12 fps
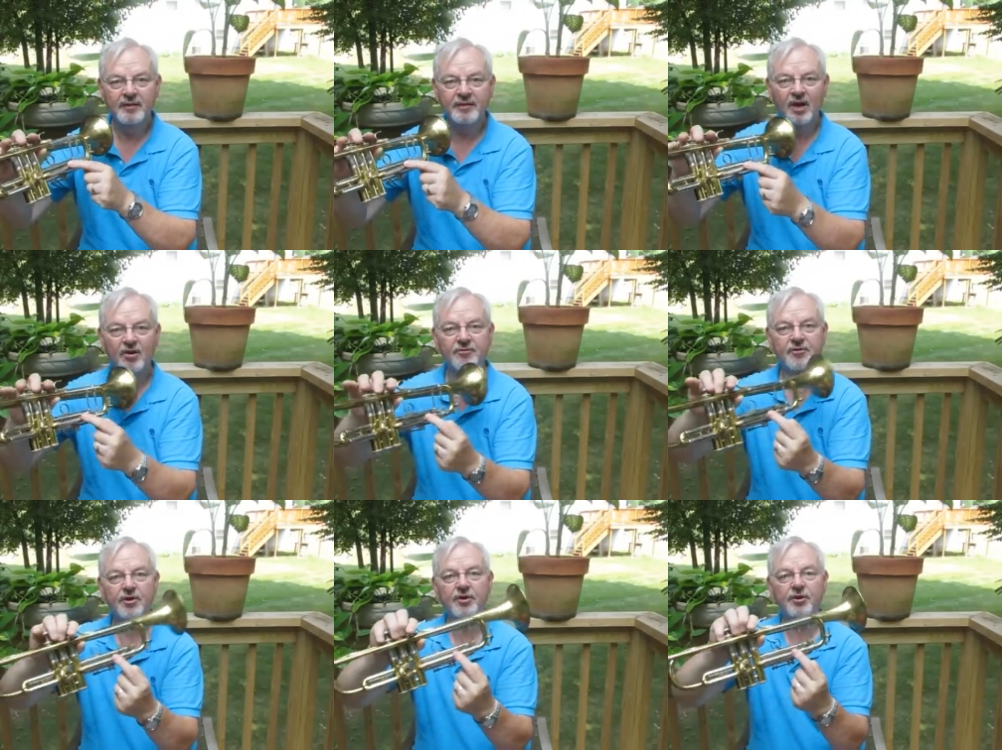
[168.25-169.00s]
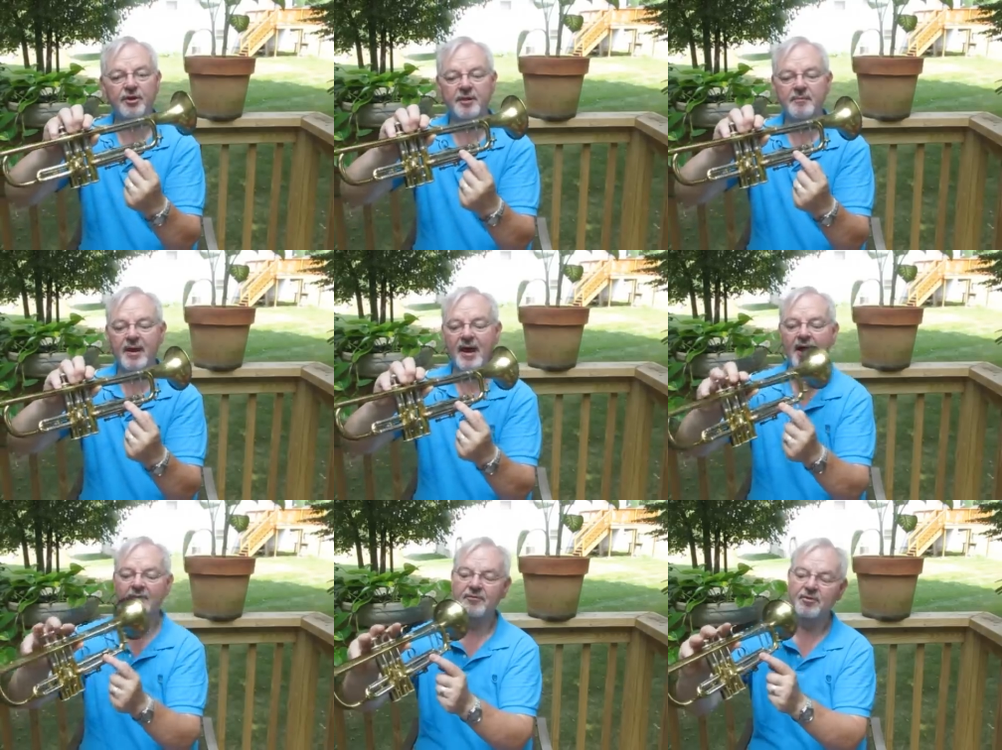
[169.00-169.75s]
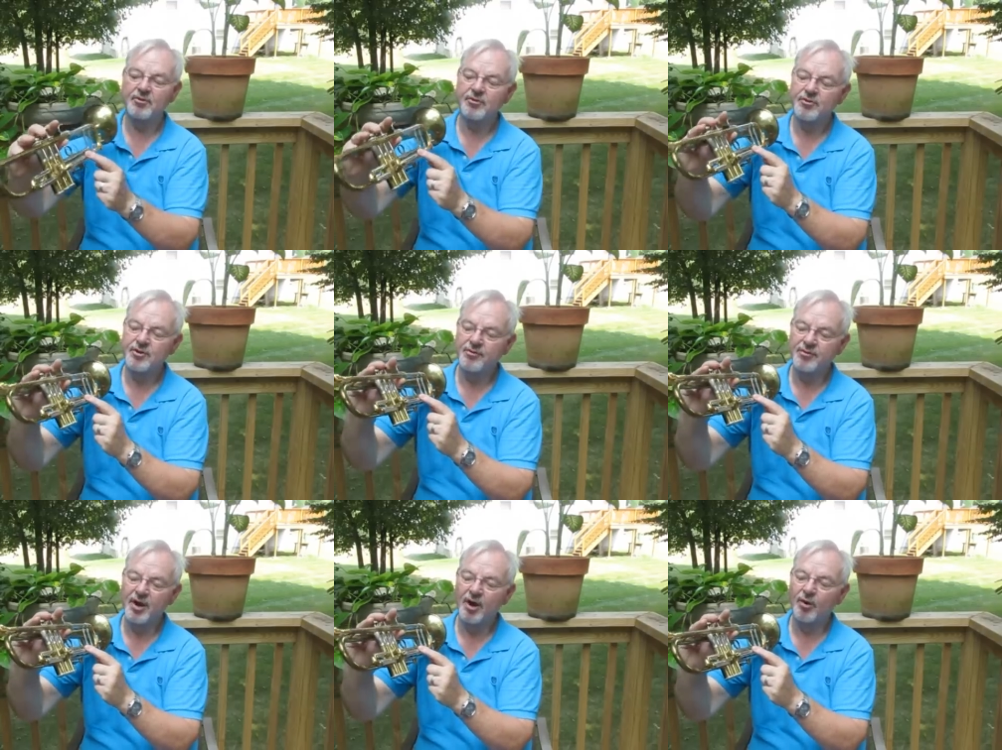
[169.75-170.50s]
Now if you're good in math, you
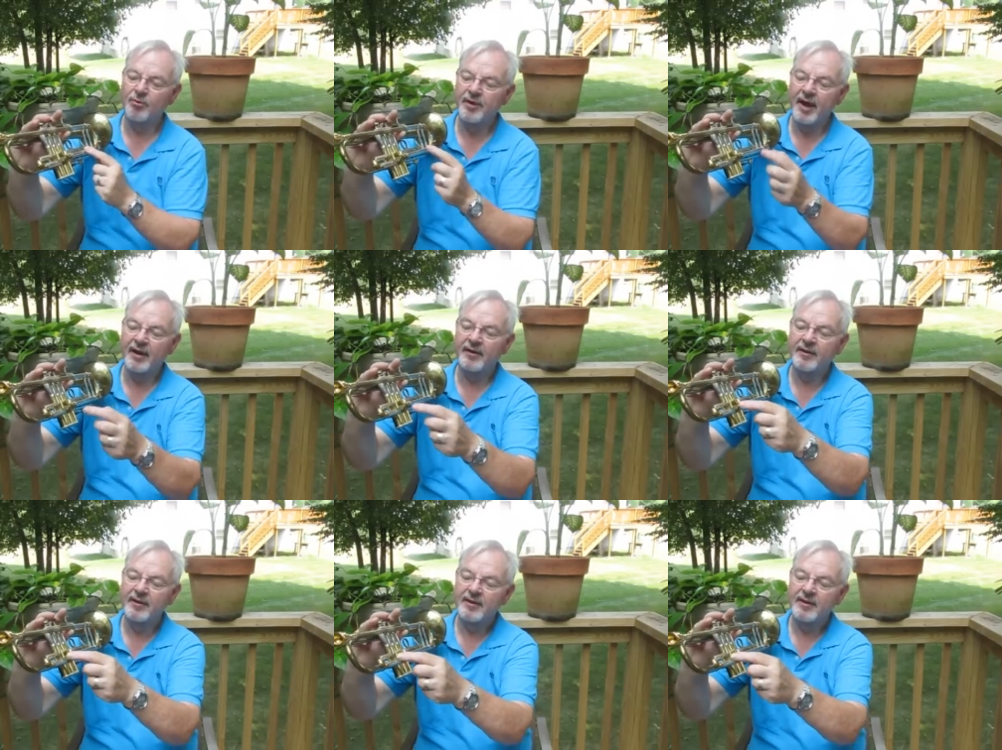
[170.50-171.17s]
know that